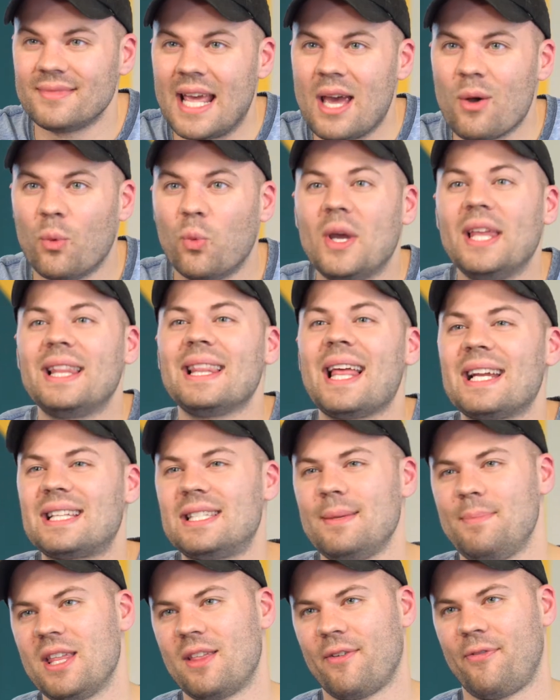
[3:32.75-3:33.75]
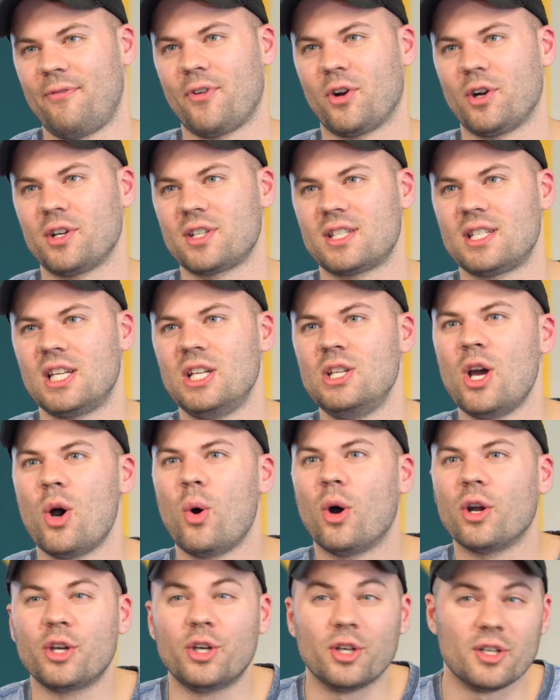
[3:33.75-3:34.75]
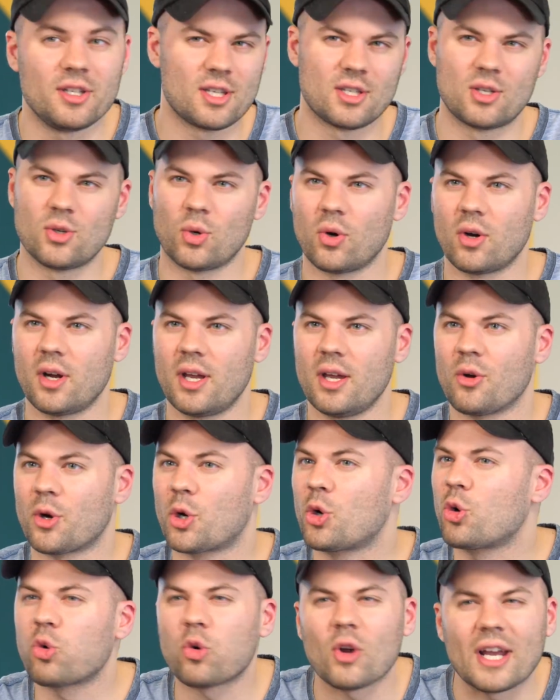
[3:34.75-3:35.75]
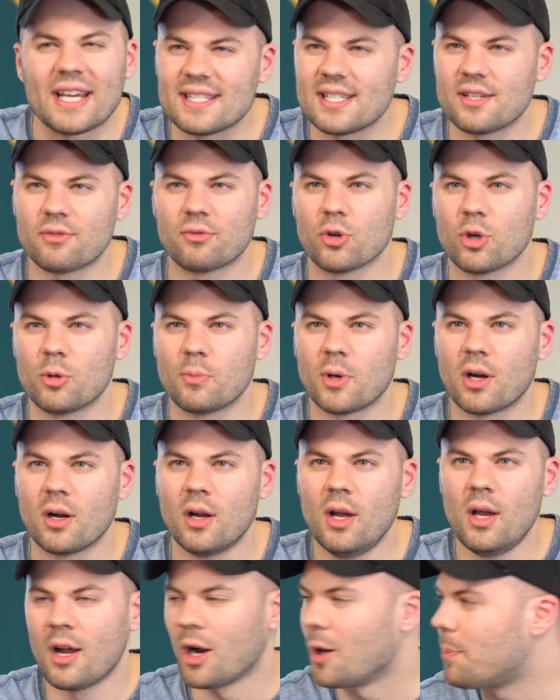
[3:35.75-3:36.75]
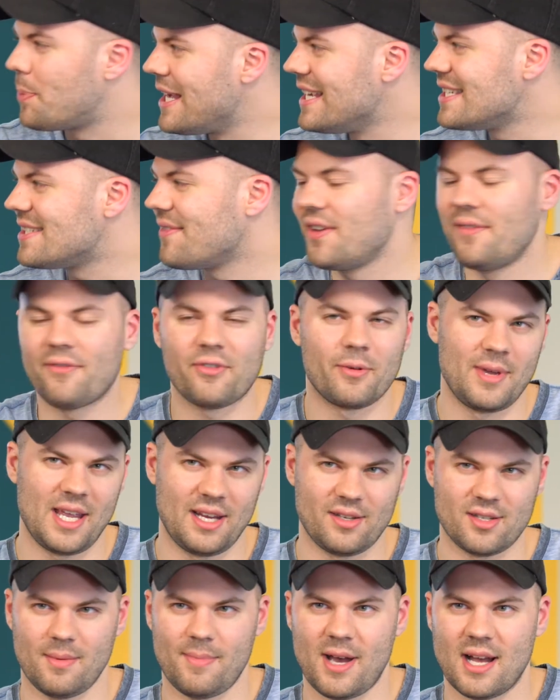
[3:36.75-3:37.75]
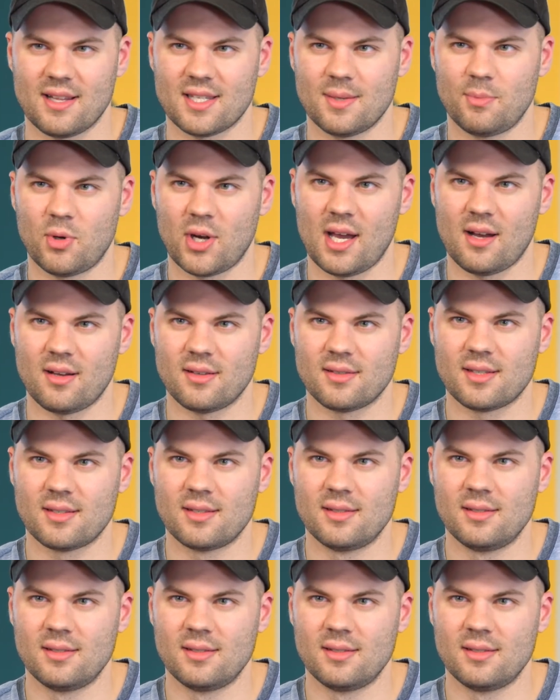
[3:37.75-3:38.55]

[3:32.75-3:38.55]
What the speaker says: We like to be the first to know a good story or crazy rumor or piece of information about someone else.